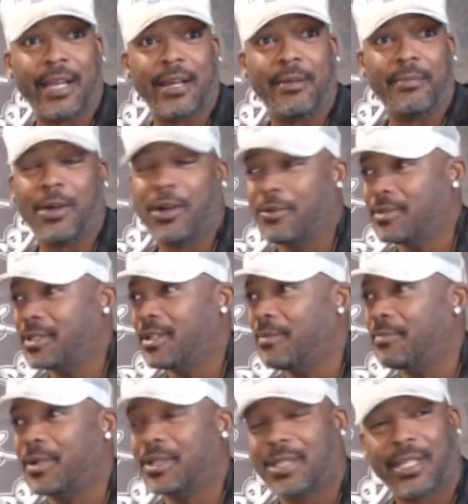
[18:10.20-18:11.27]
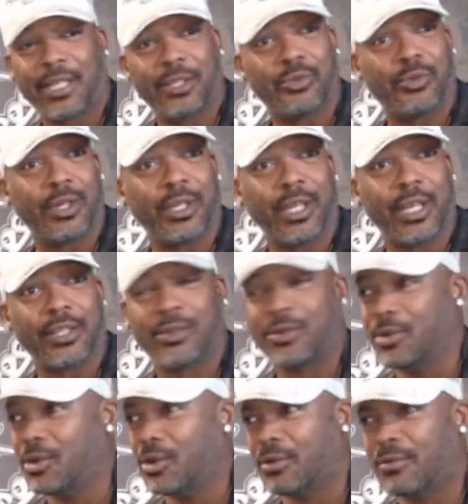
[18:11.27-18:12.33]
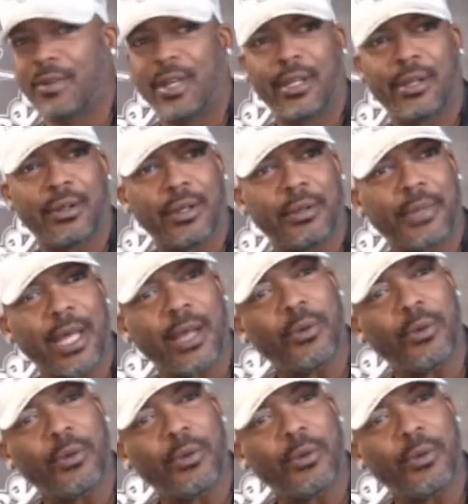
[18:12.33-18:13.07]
come home, see a bunch of kids walking down the street all red on them, like,